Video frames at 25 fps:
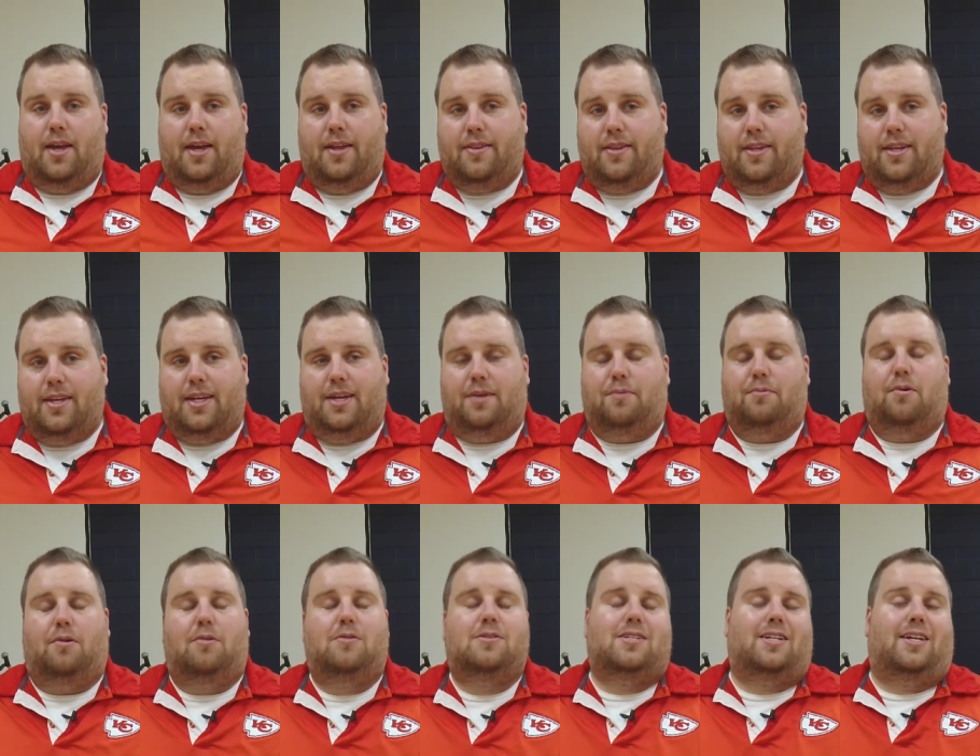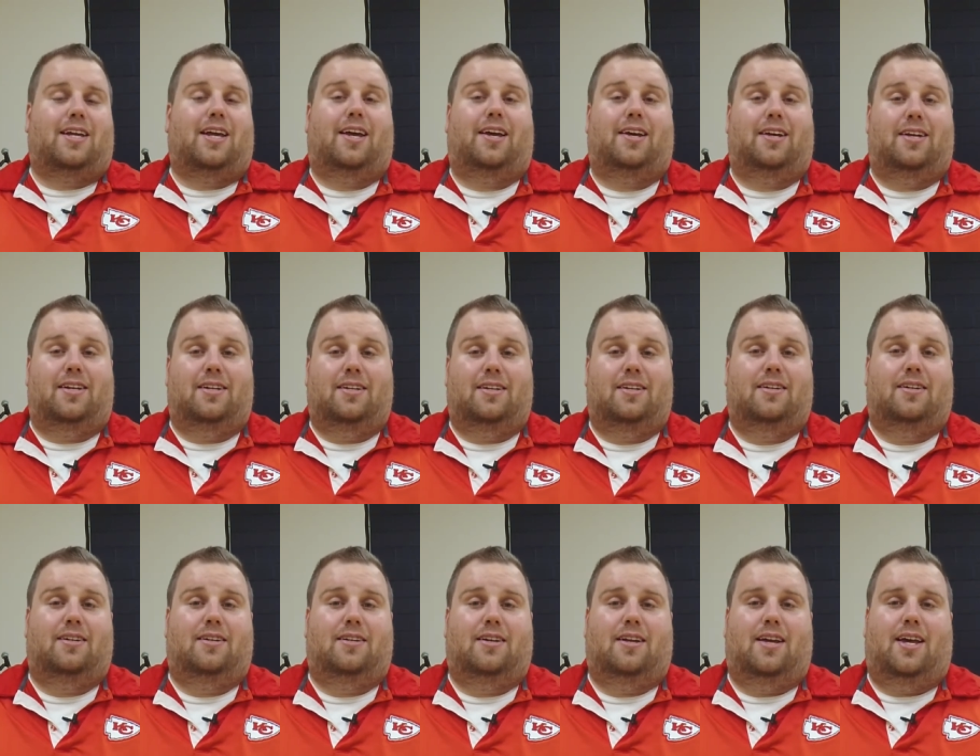And then he rose again.
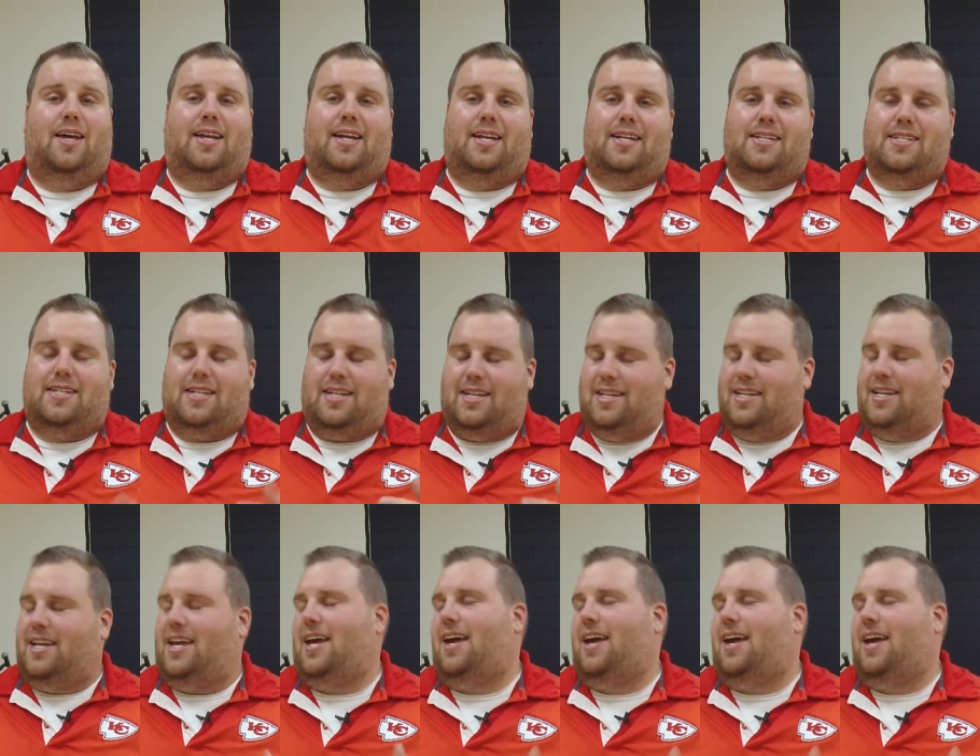And he's in